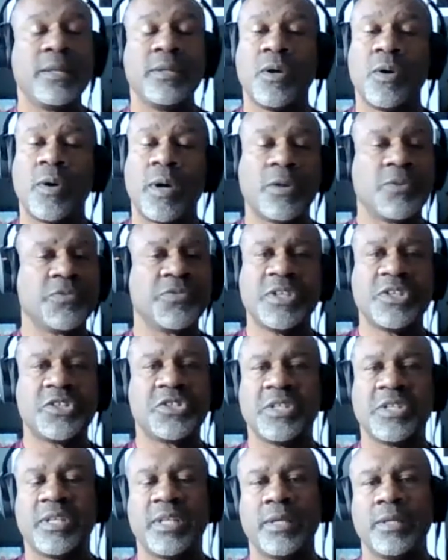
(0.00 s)
No, I don't think
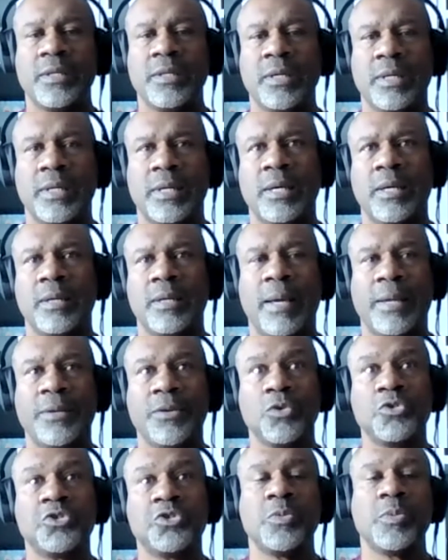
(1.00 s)
she did. I
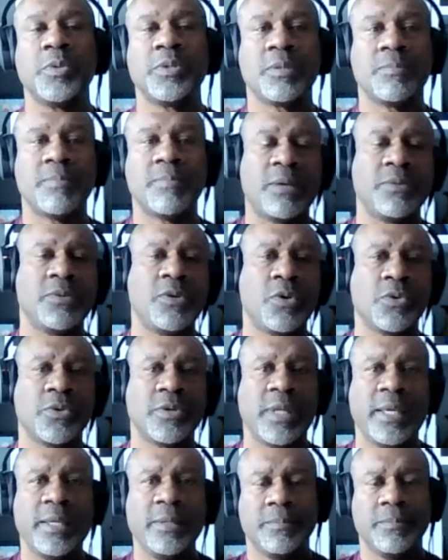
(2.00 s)
know she went to Mount Notre
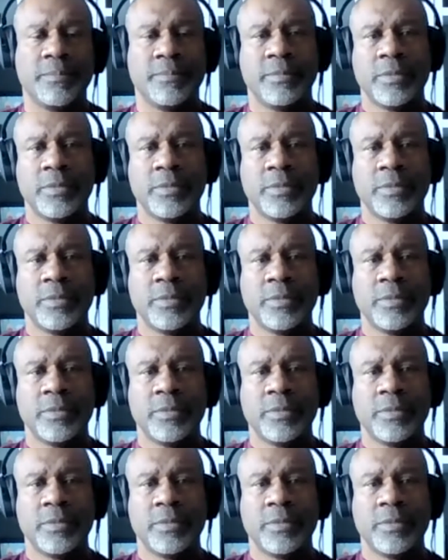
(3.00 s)
Dame.